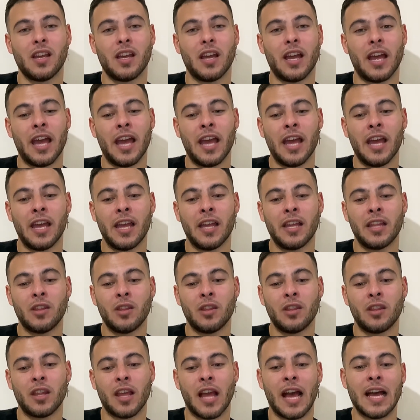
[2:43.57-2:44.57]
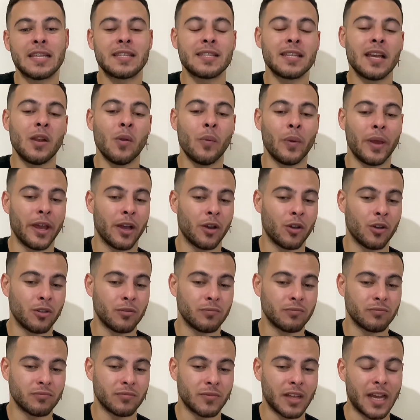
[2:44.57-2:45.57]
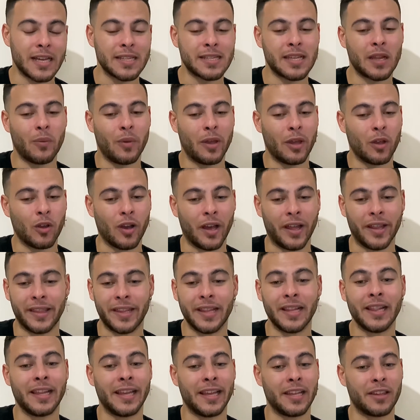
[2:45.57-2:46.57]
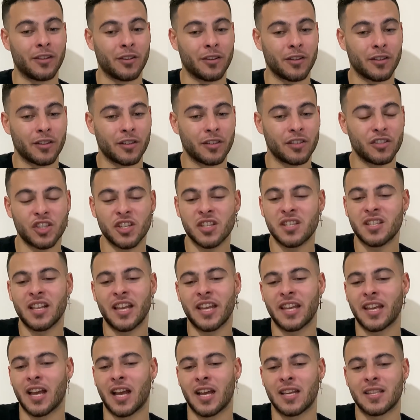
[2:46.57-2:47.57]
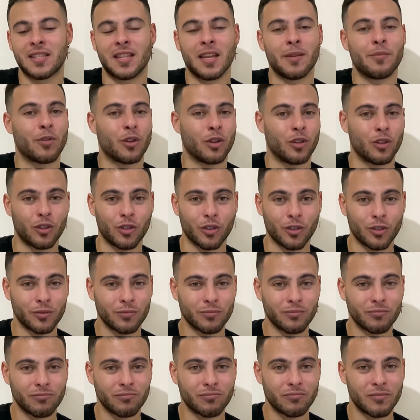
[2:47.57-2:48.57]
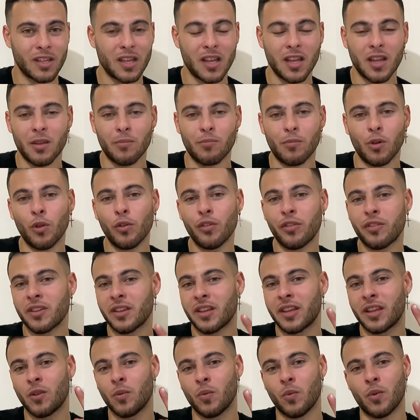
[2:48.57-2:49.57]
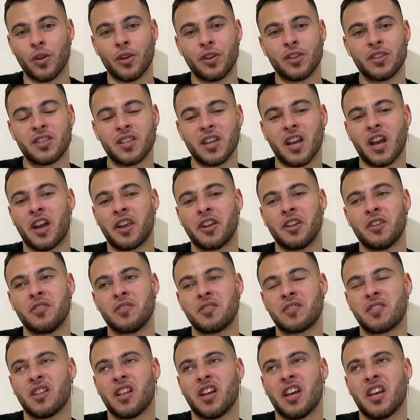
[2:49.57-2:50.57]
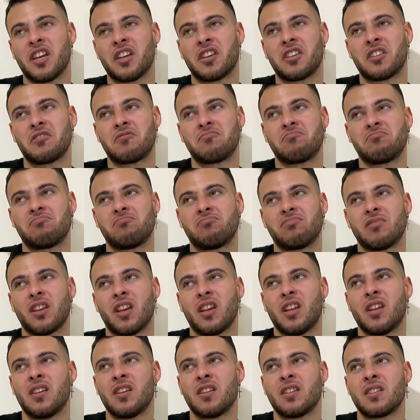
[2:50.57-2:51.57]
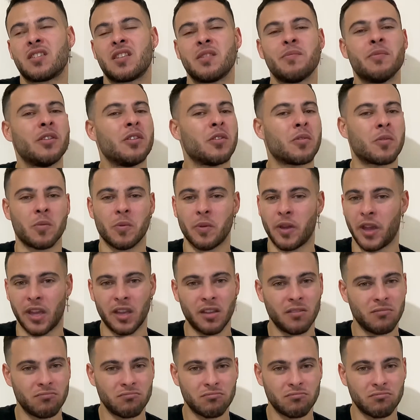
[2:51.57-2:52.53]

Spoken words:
And hasta luego until later, just like hasta pronto. Both words are used like in a similar way.